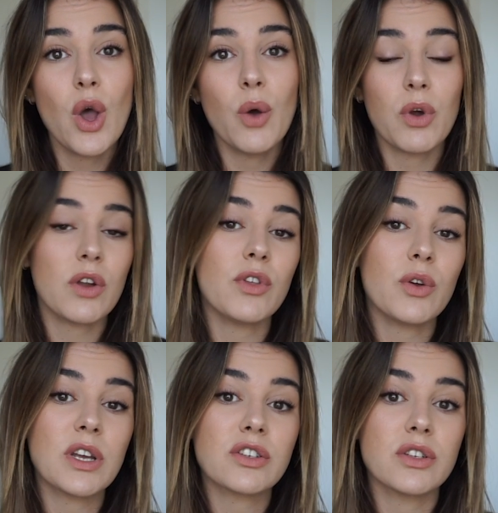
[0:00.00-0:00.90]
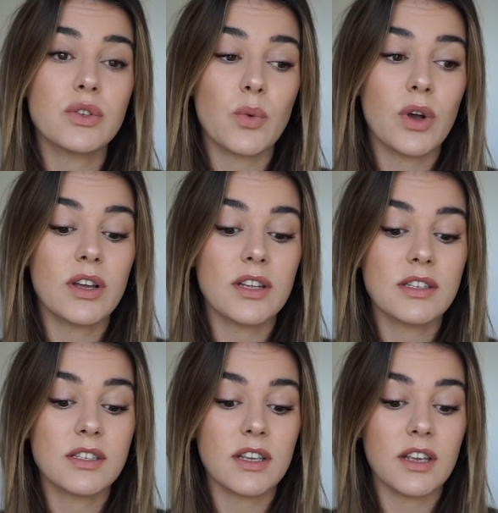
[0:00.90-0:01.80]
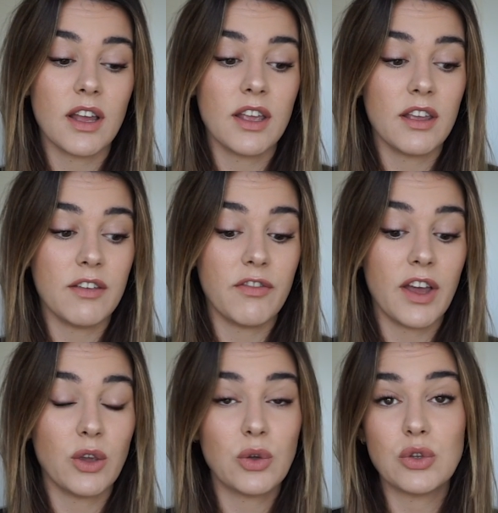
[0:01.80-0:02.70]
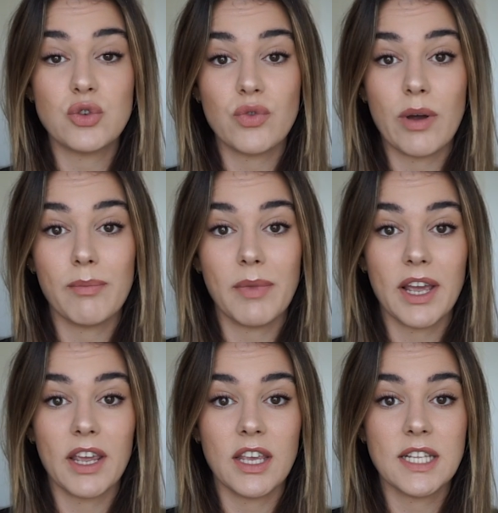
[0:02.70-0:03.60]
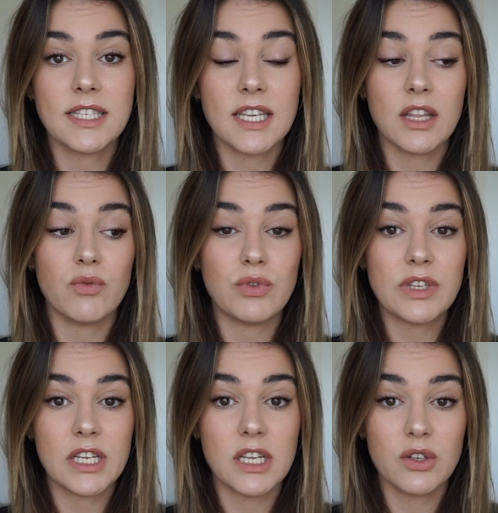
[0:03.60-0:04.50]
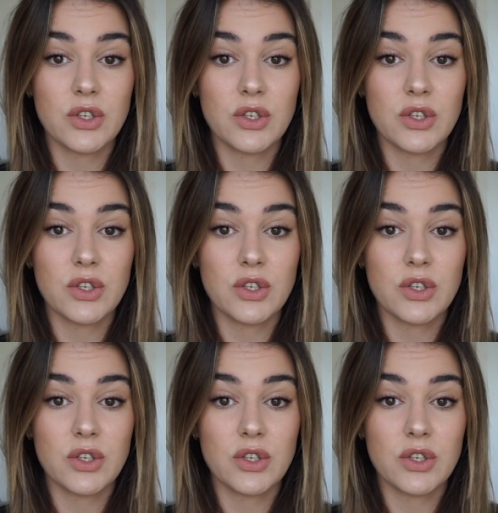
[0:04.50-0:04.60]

One of the questions was if I could drop my skin routine.